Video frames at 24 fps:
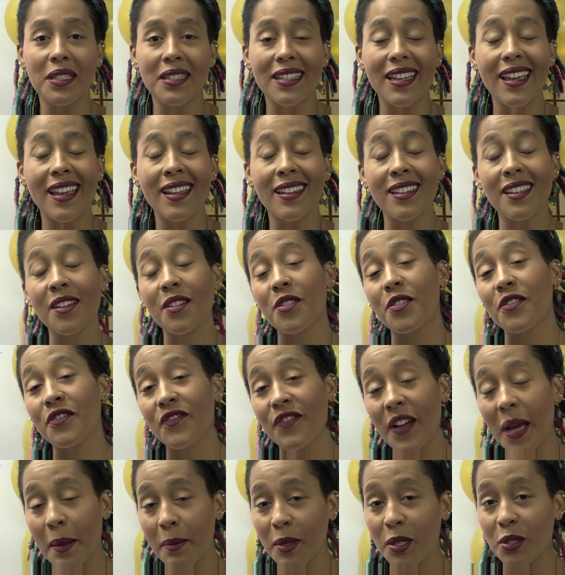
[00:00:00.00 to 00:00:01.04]
to any other
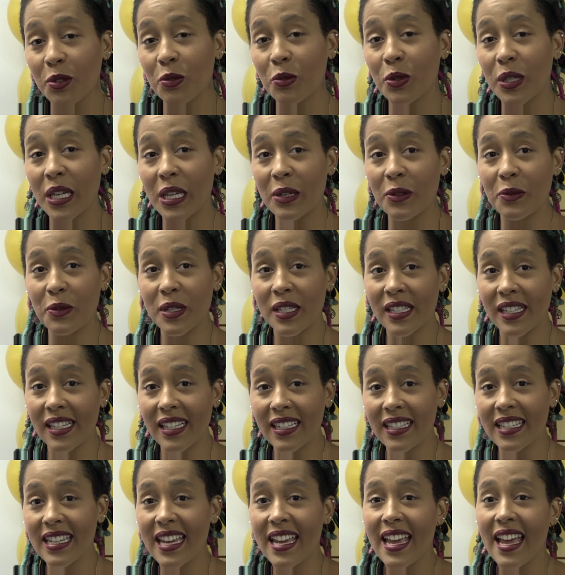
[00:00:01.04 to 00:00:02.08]
families who can
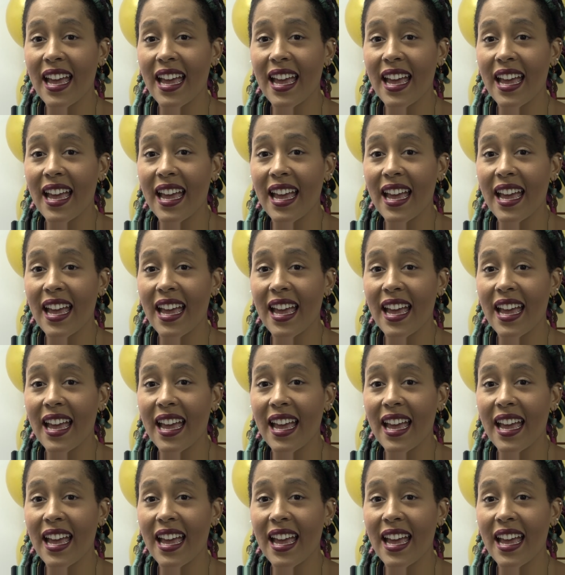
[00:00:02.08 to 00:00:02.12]
relate